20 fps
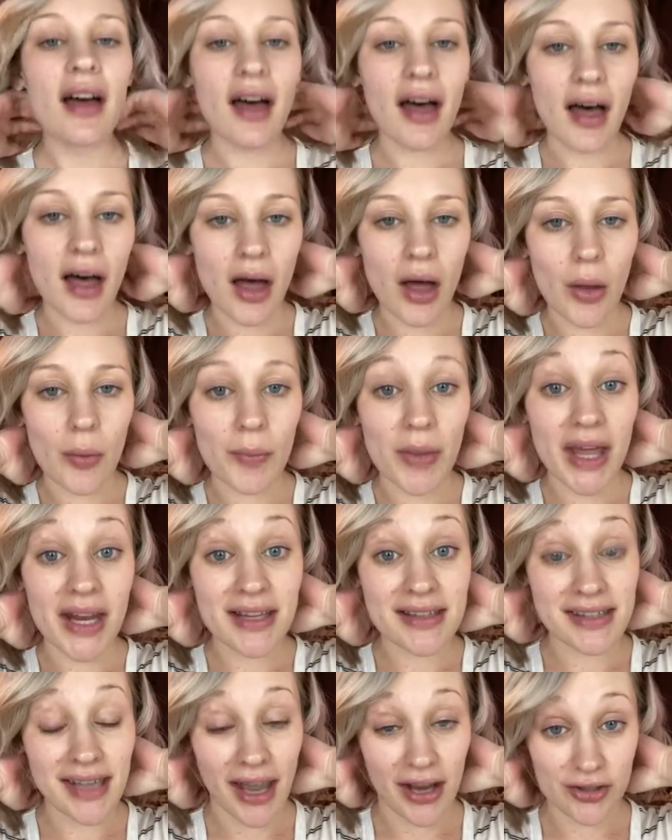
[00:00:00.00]
And
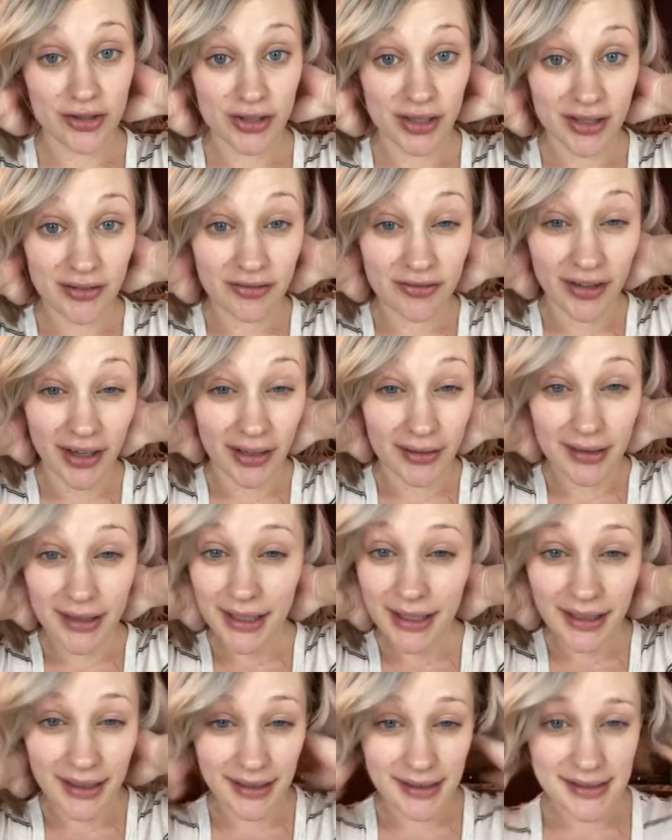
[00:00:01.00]
it's actually fairly
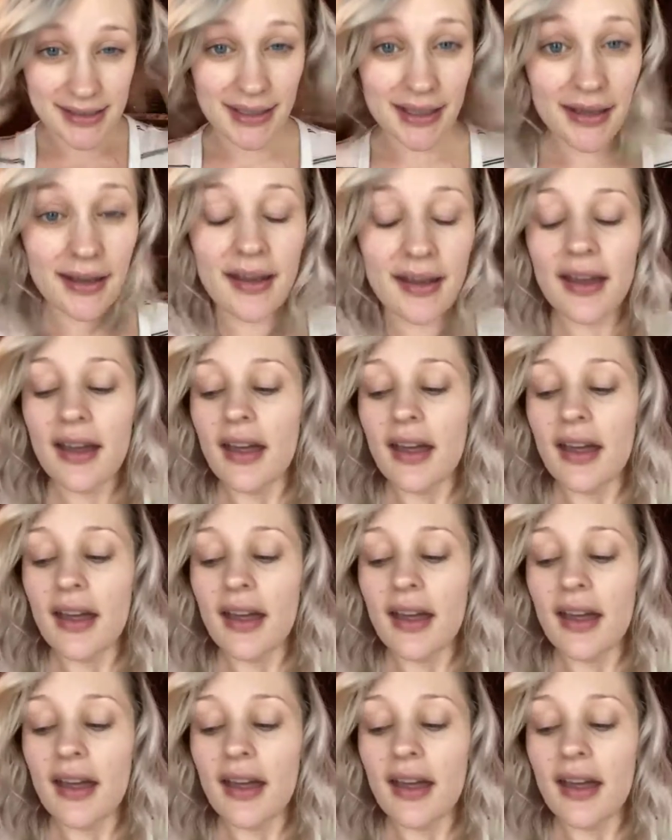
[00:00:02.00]
easy.